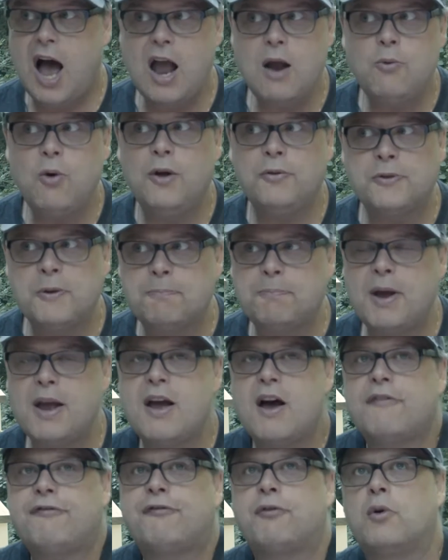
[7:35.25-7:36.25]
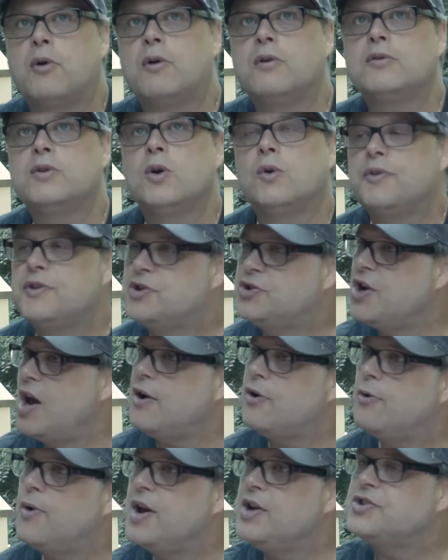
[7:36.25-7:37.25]
I want the payoff for, the
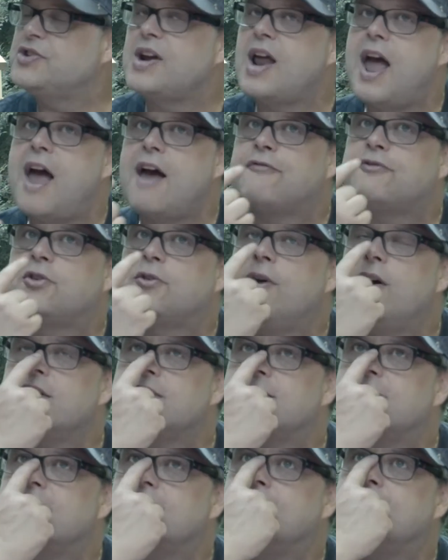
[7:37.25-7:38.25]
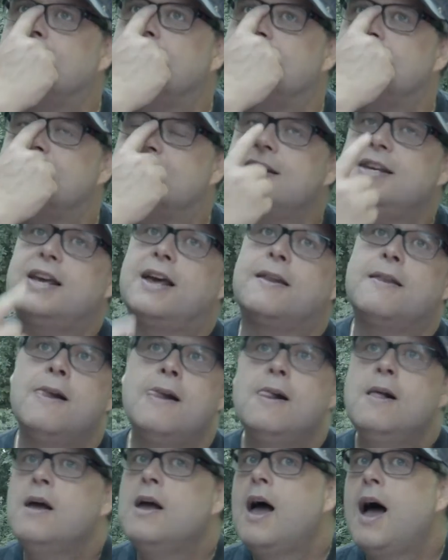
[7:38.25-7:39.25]
generation after us that didn't see it.
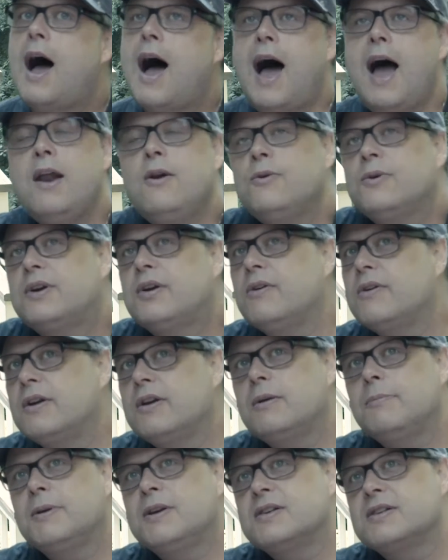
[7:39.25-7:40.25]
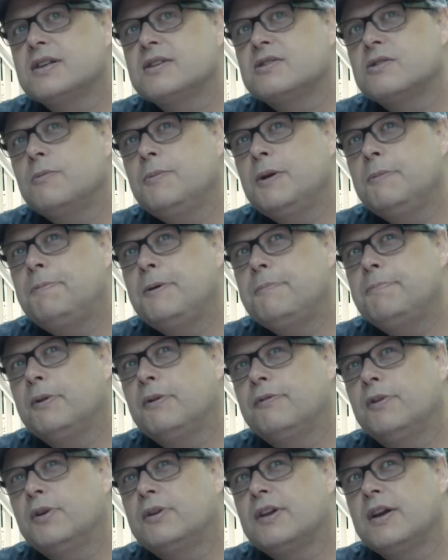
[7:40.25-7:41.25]
I don't care what anybody says. So many people
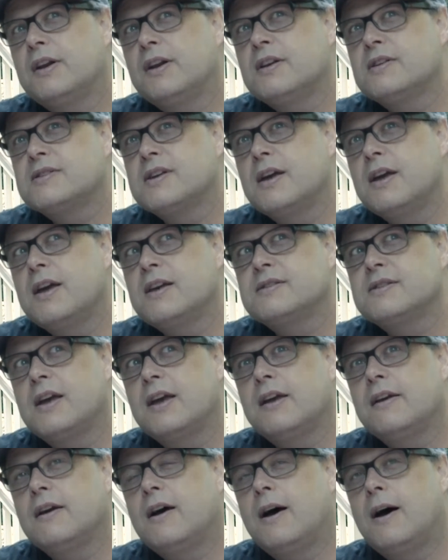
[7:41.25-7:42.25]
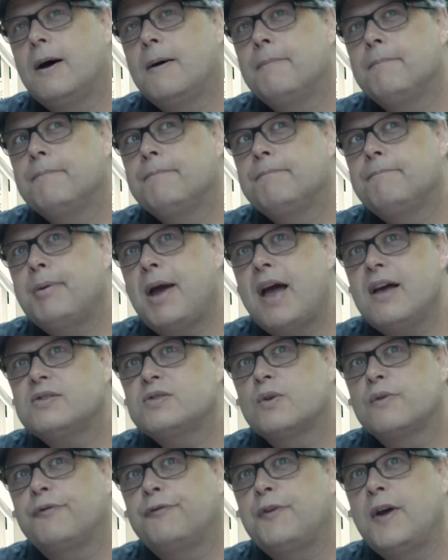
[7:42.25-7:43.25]
have looked at it as a
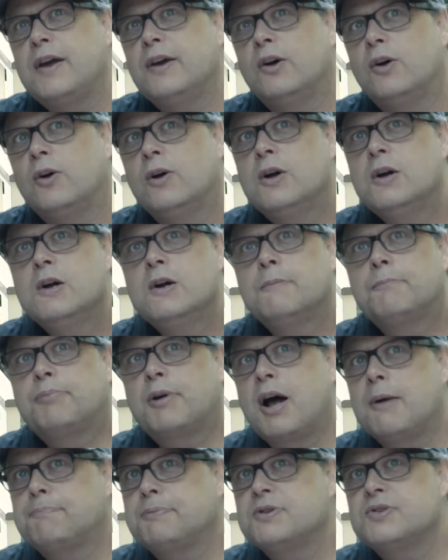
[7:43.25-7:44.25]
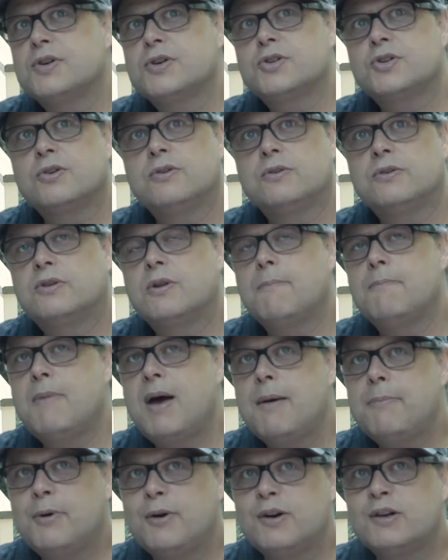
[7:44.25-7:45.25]
pass or fail proposition. The
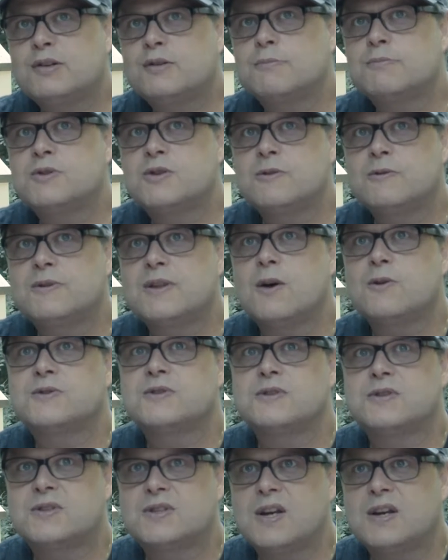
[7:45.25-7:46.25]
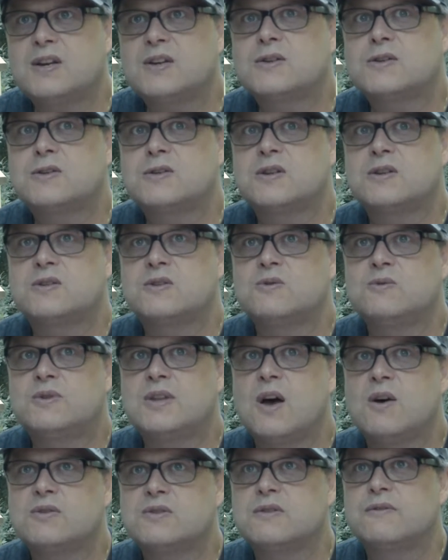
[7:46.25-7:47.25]
memories from 2006 to
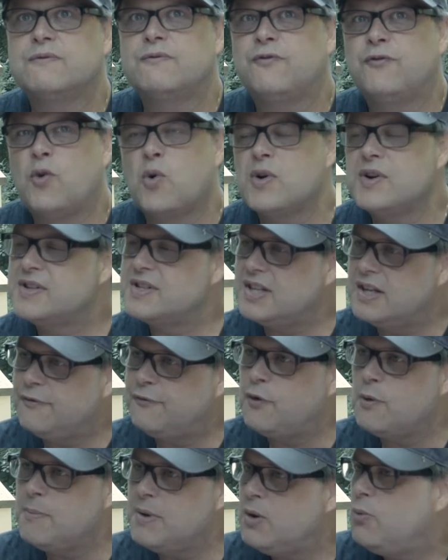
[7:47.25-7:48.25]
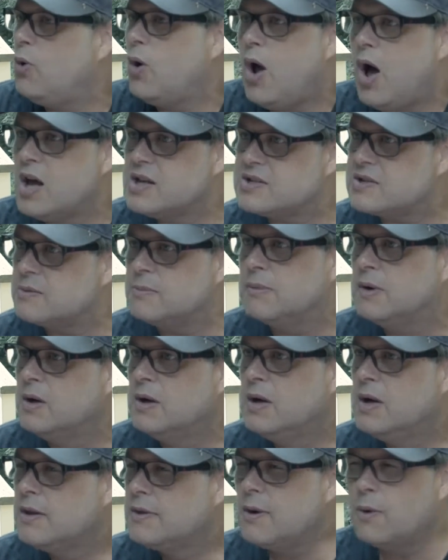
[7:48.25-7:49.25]
2014 for me were awesome.
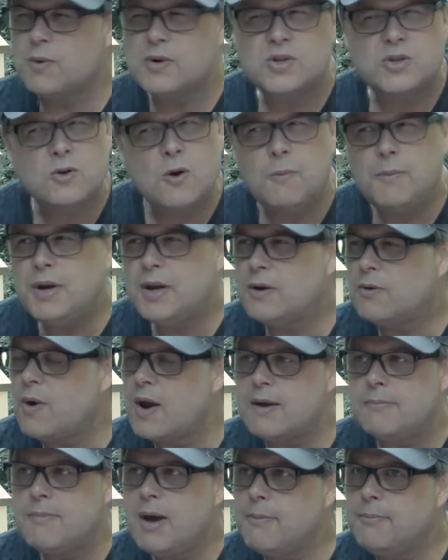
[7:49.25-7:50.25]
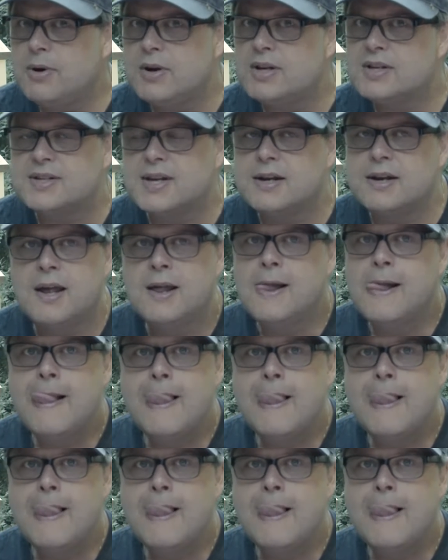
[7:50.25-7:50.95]
Yeah. There were so many great memories. And